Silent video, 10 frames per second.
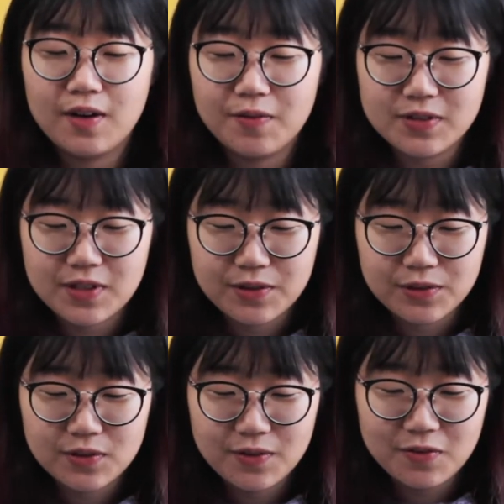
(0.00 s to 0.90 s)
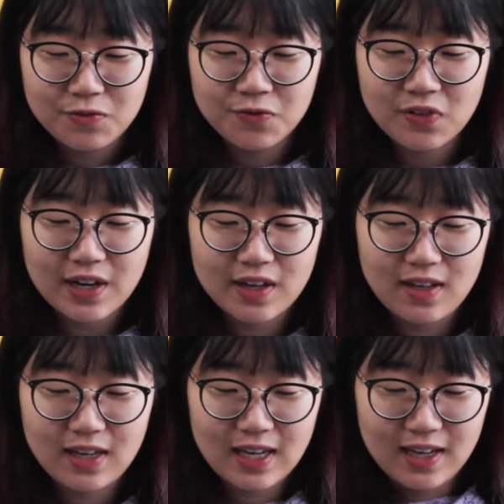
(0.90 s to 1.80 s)
what's it called,
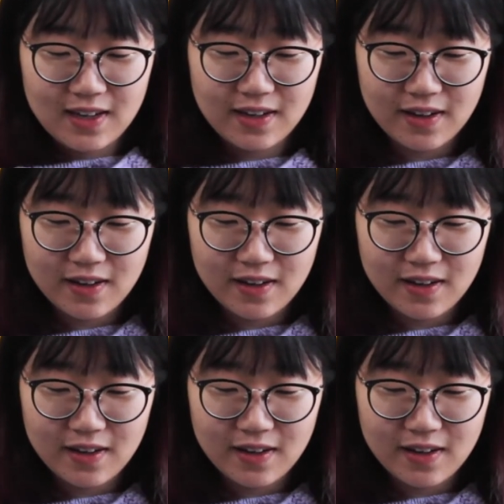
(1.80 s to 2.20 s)
Viking,